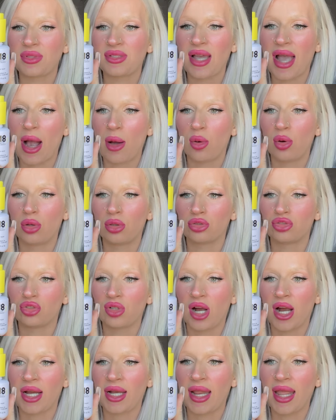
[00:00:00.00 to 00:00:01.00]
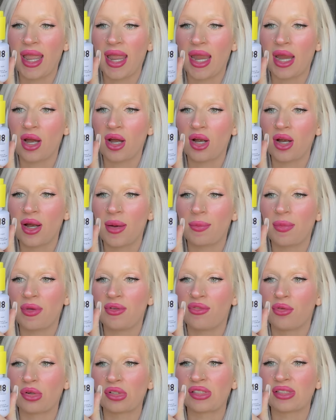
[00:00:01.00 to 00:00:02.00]
towel dried hair
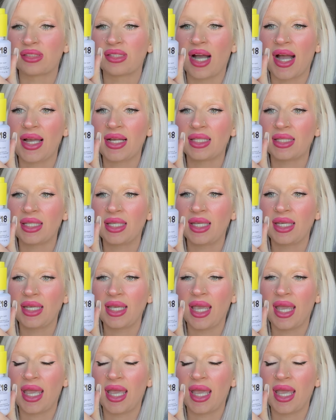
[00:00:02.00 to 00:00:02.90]
before styling,